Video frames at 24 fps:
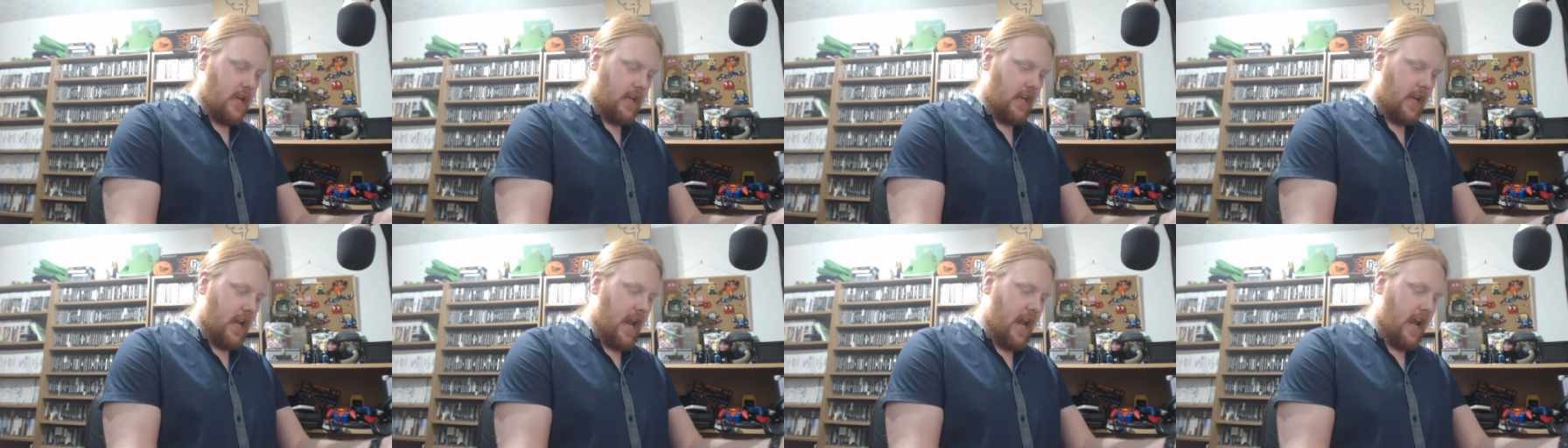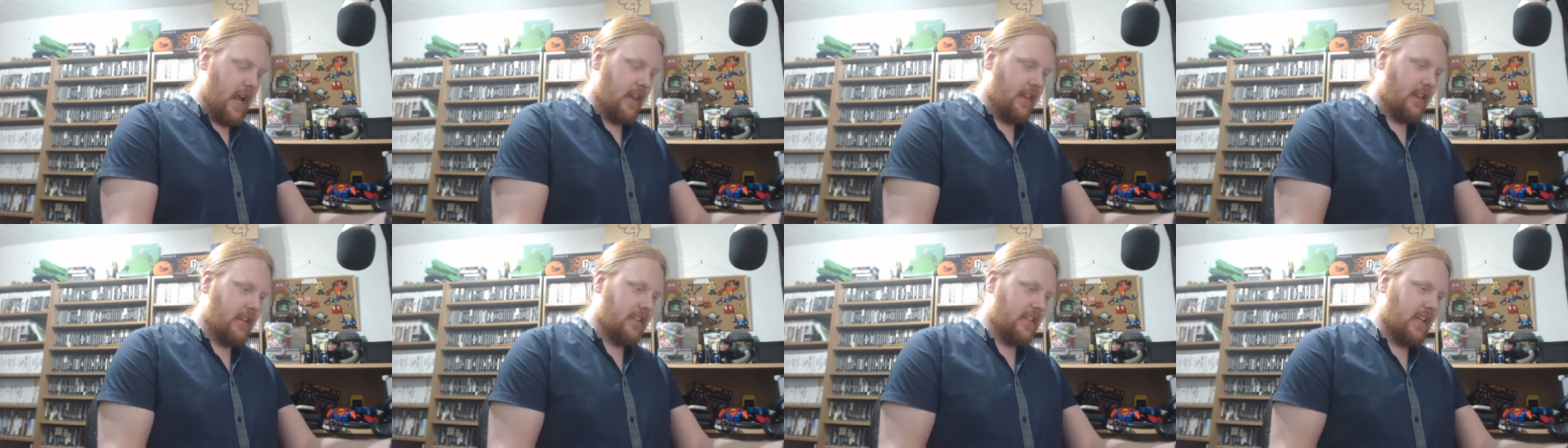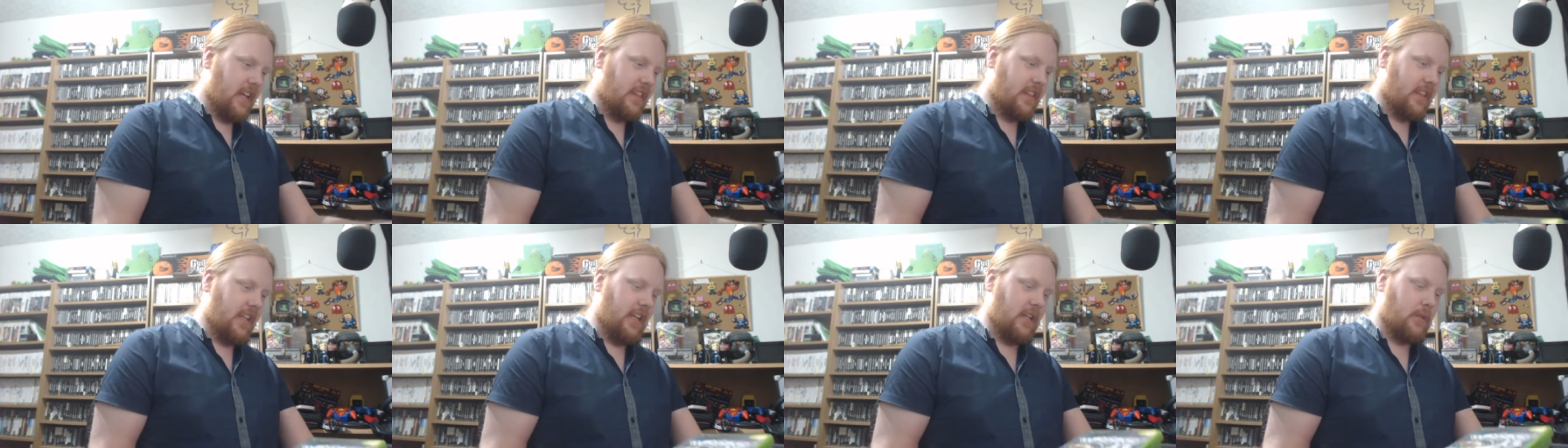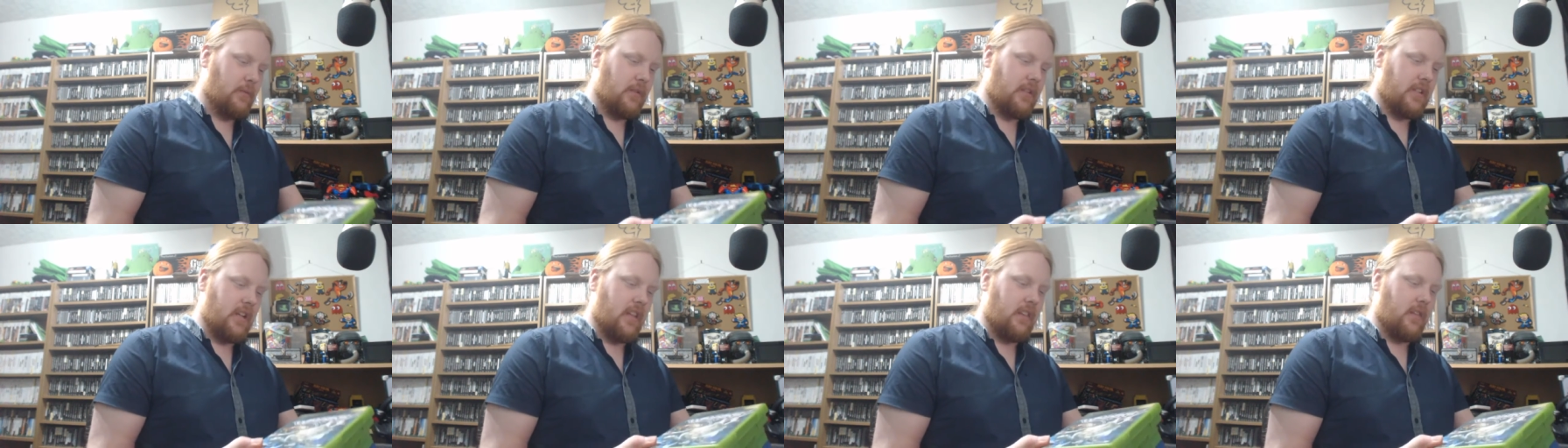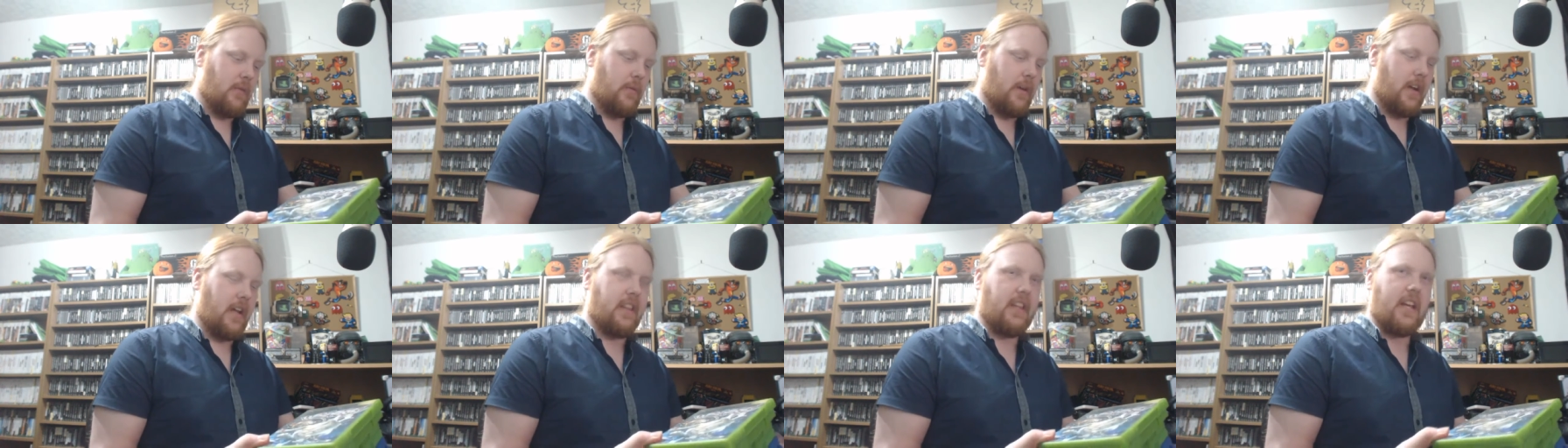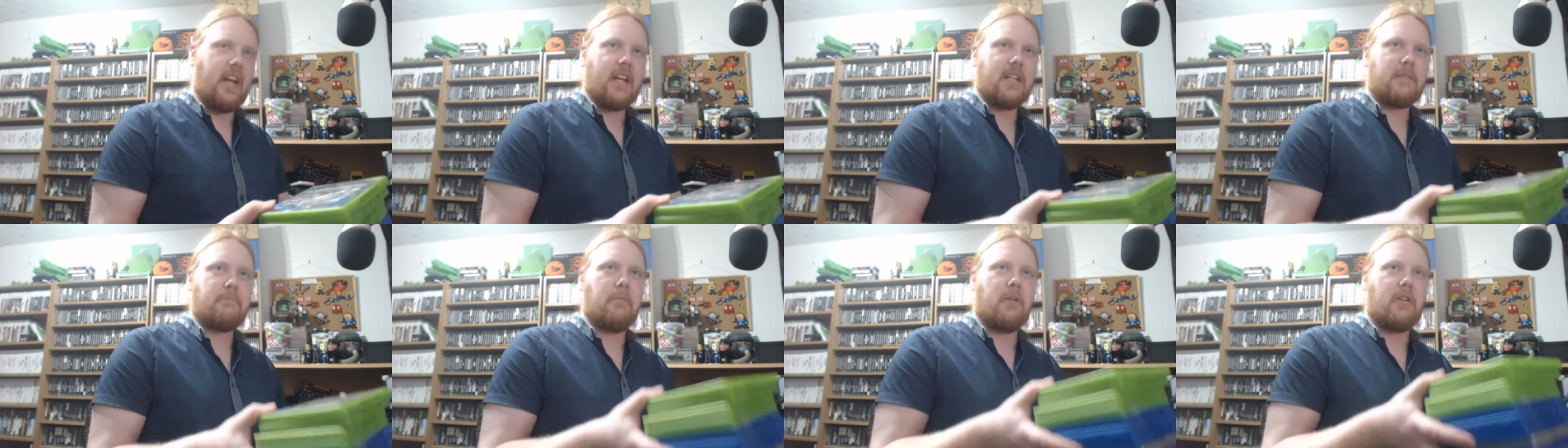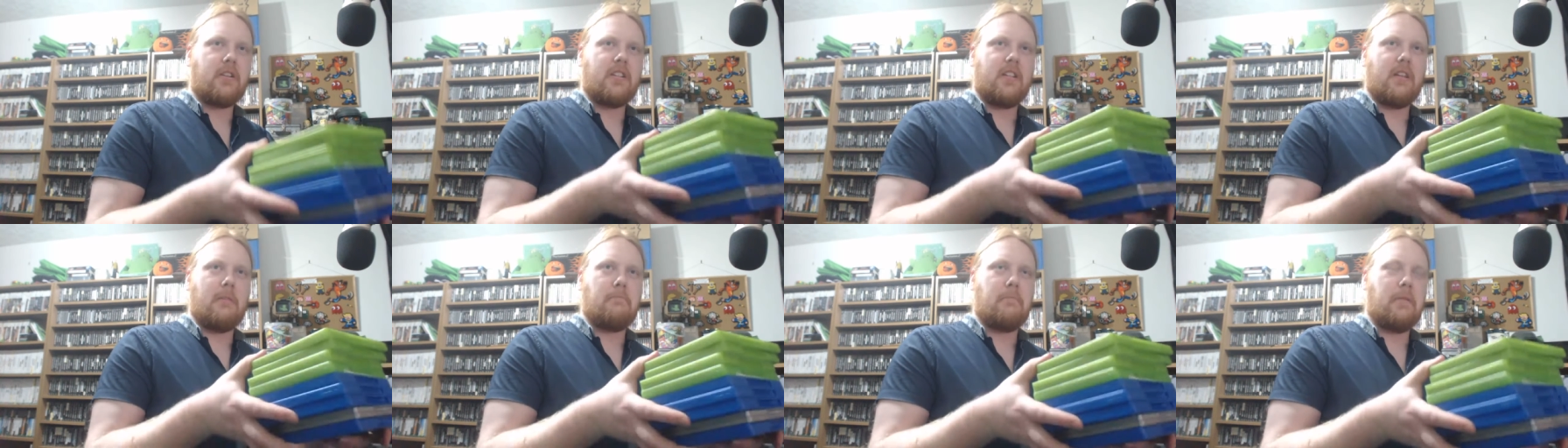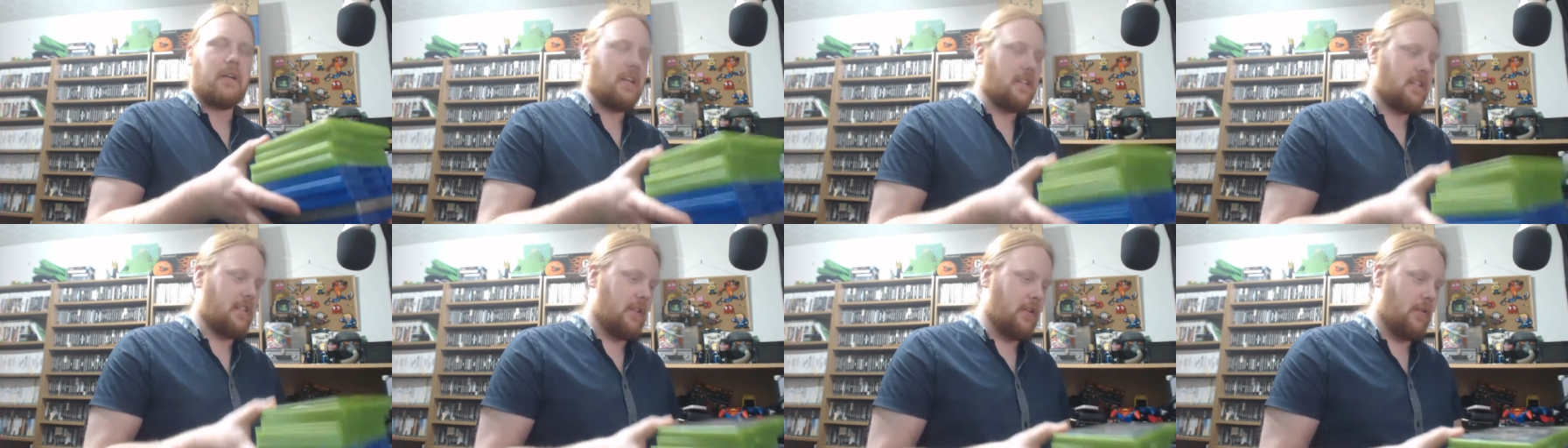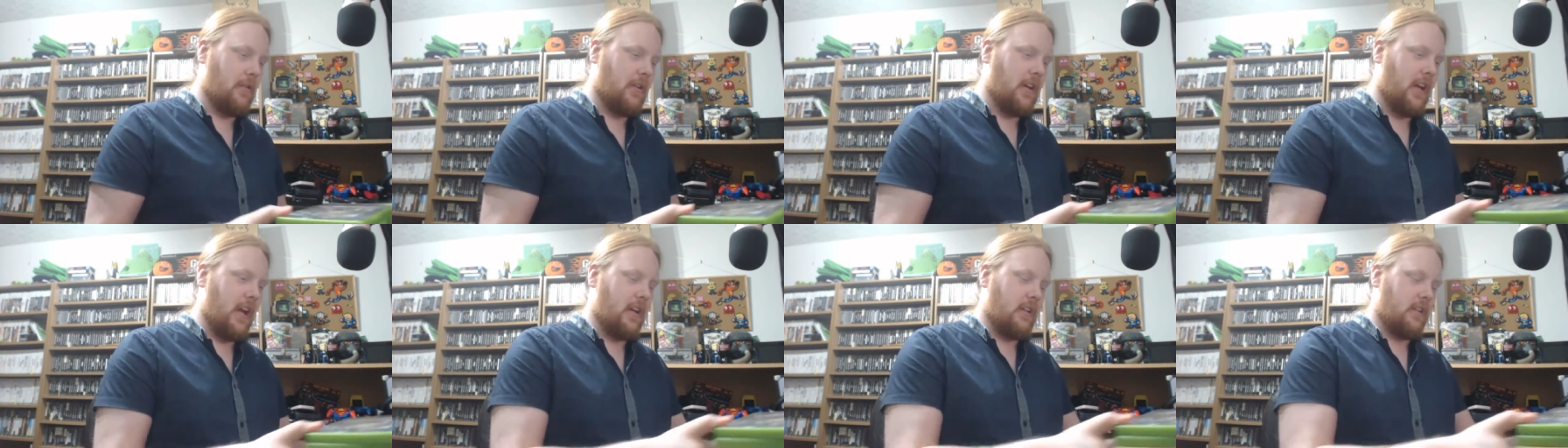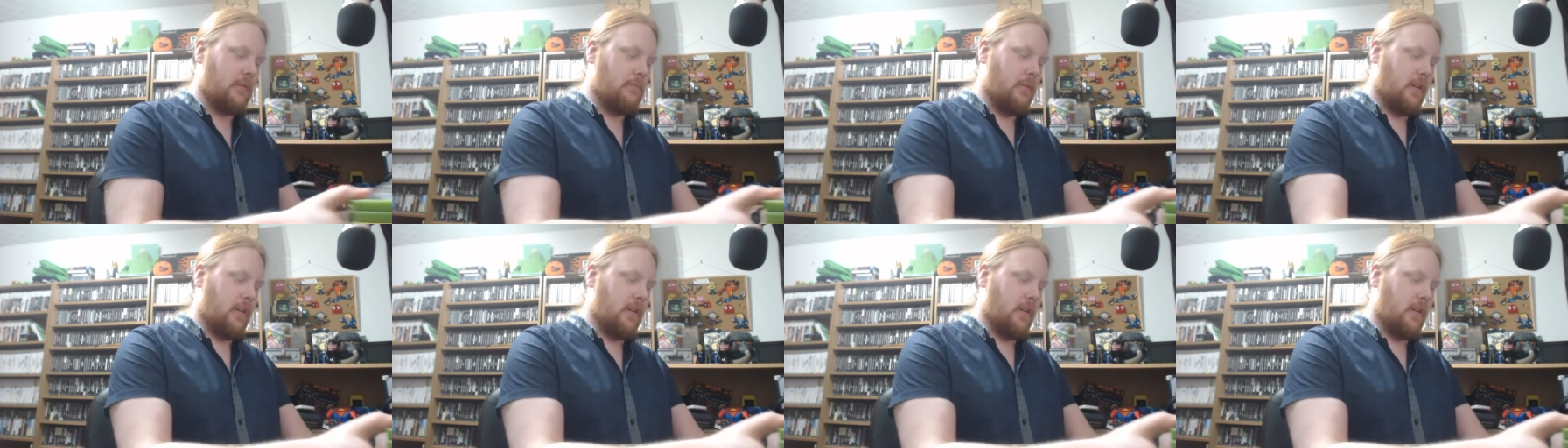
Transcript: Yeah, let's get these ones out of the way. The Xbox and the PS2 games,